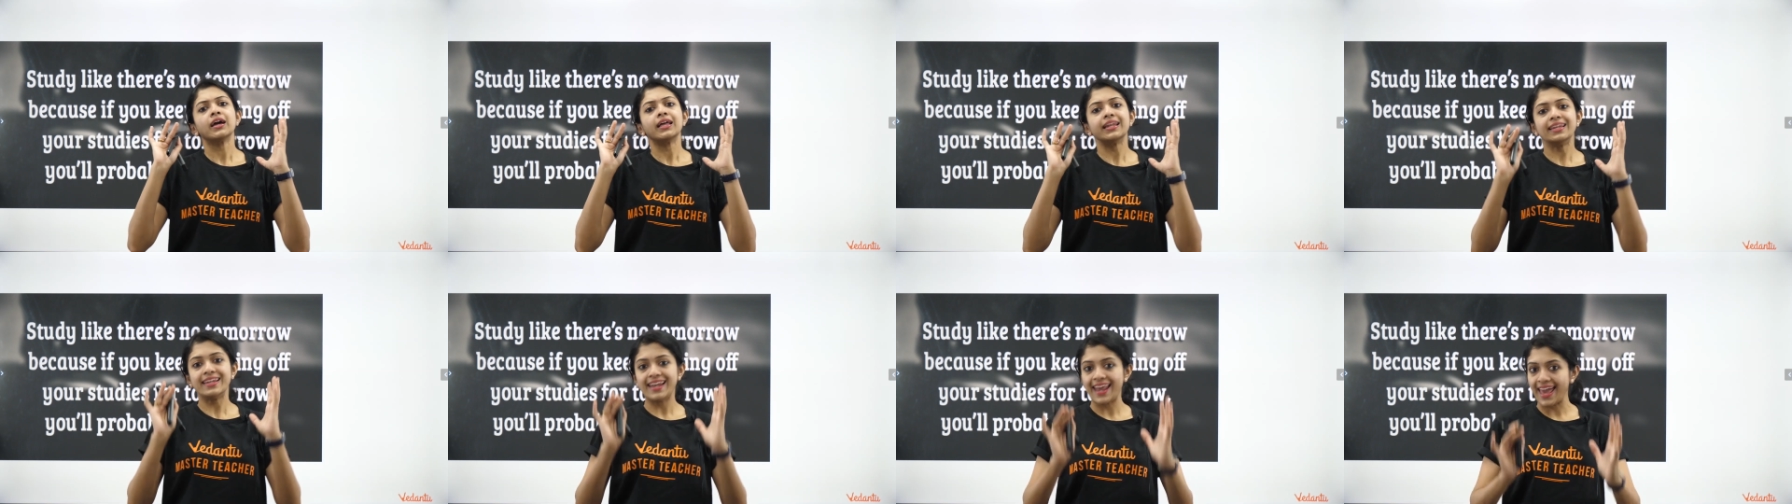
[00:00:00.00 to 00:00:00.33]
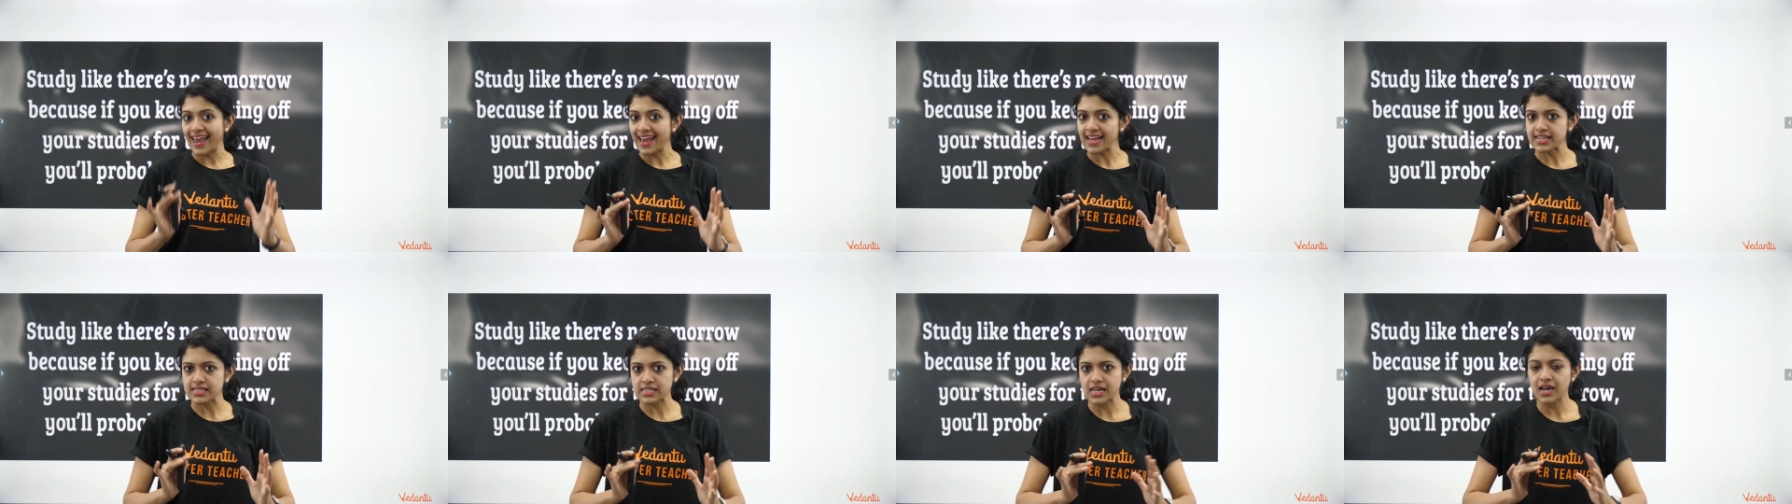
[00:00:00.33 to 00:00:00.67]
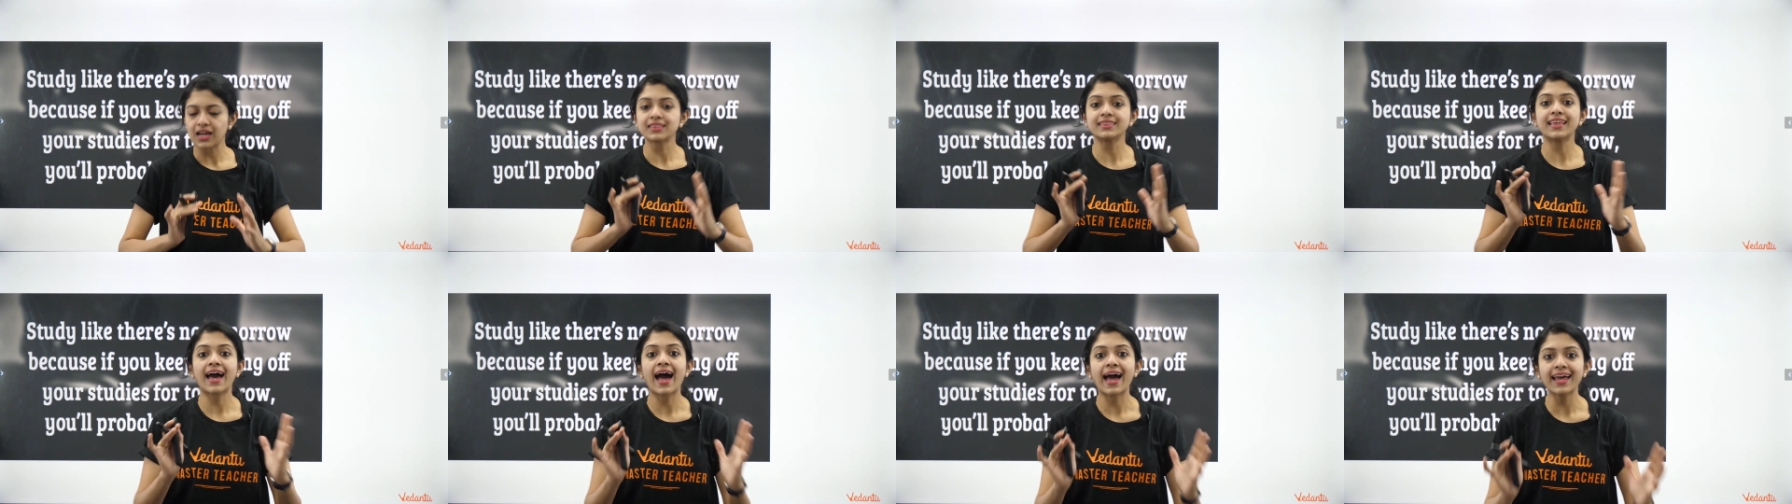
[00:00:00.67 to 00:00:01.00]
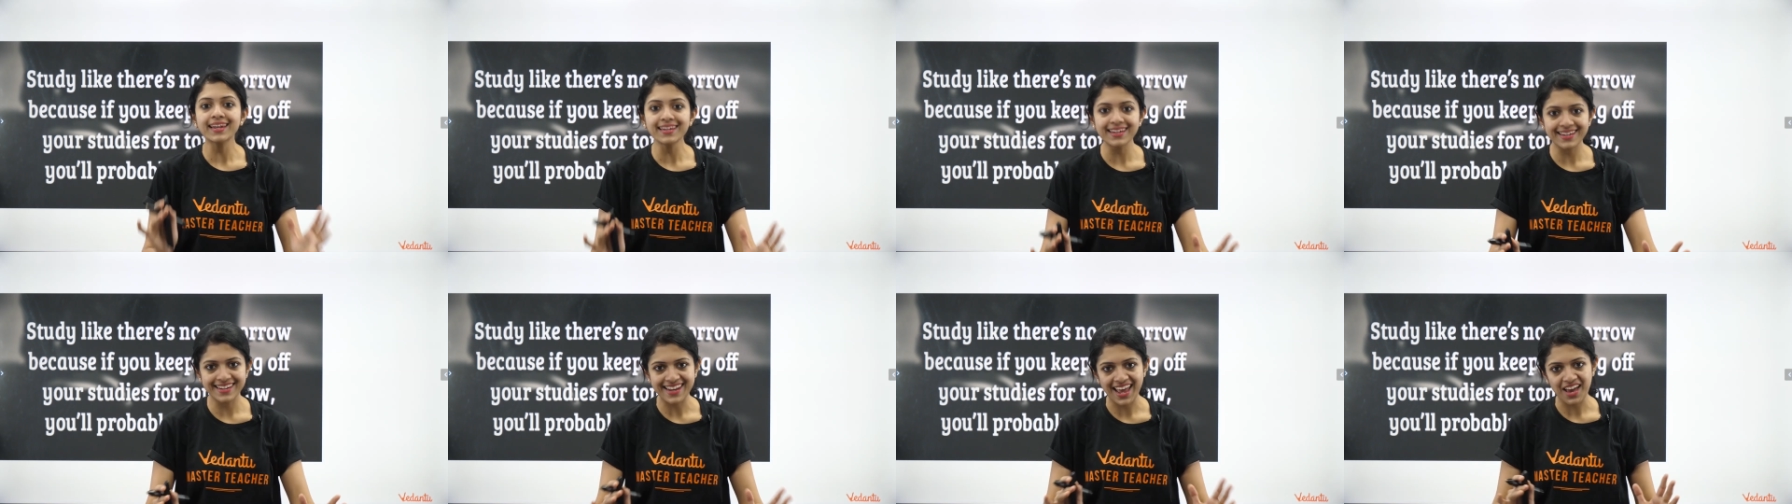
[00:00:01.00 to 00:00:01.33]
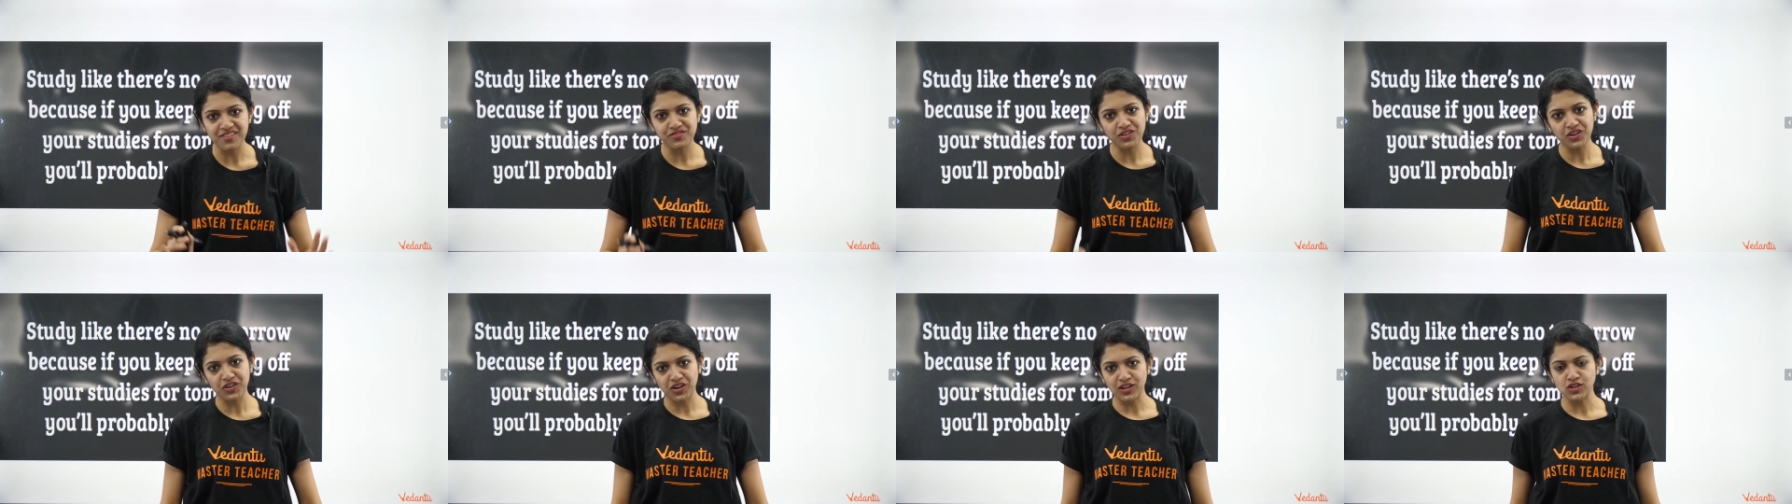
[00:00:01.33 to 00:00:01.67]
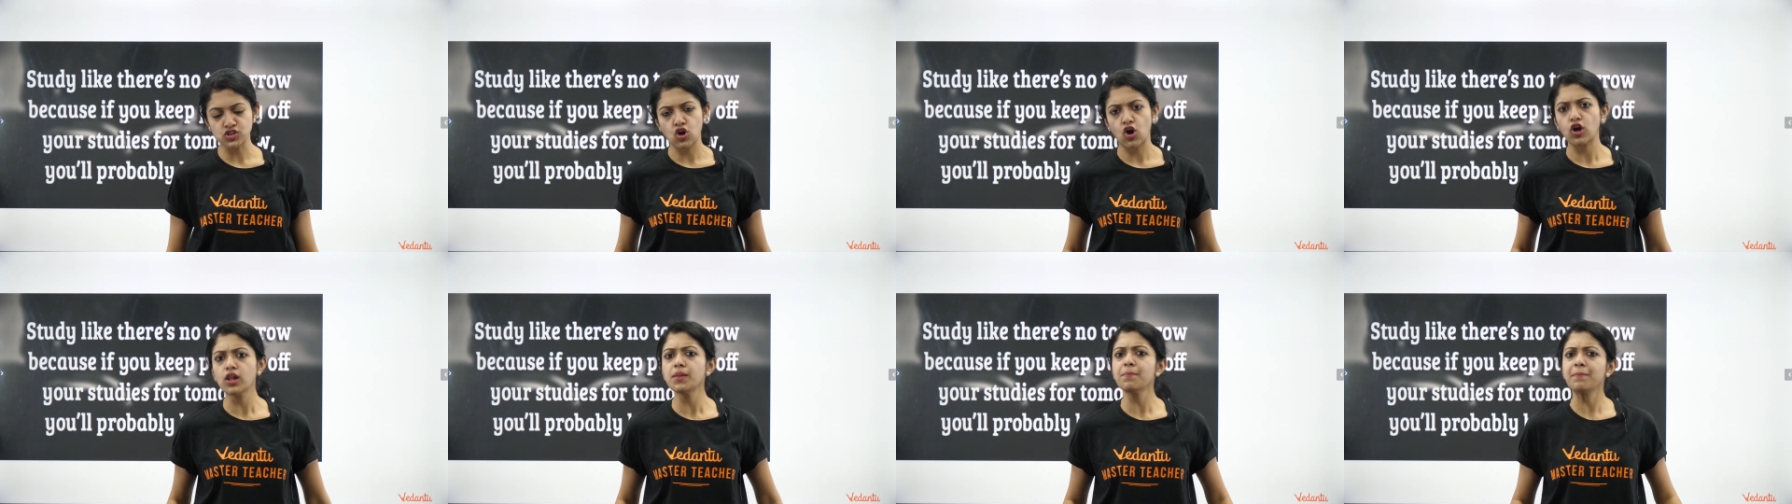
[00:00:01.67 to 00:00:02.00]
late than never
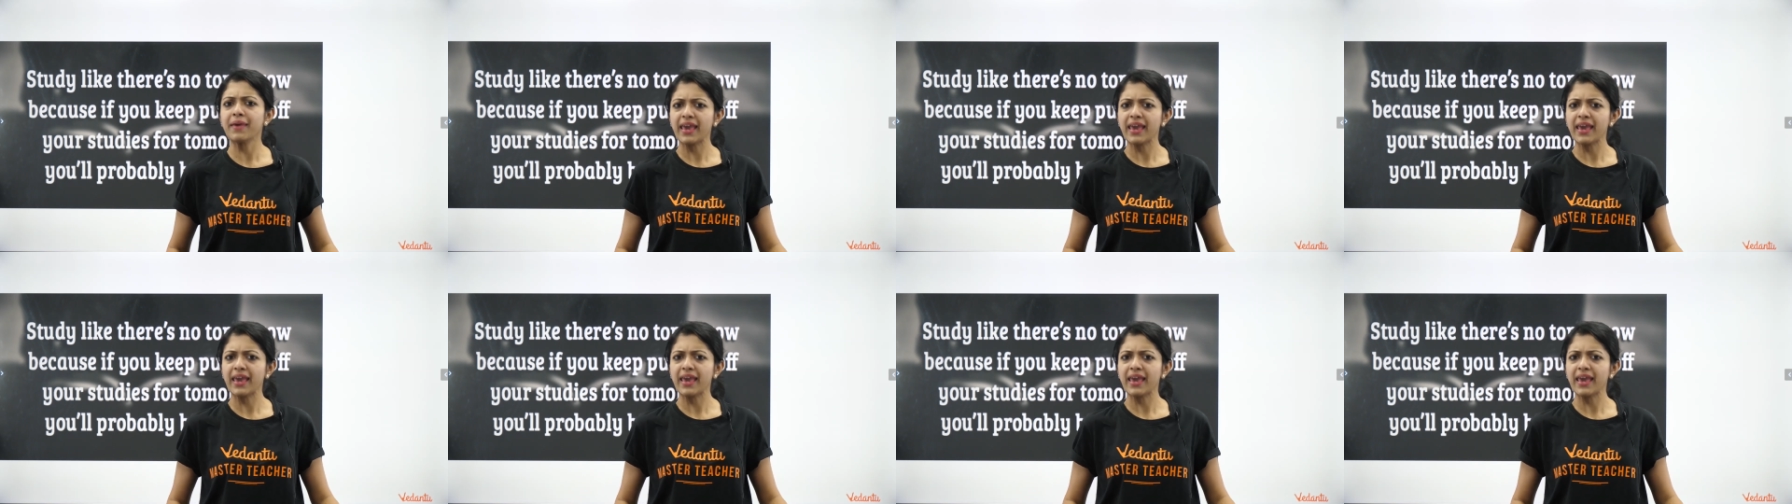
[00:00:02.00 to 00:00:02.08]
at all.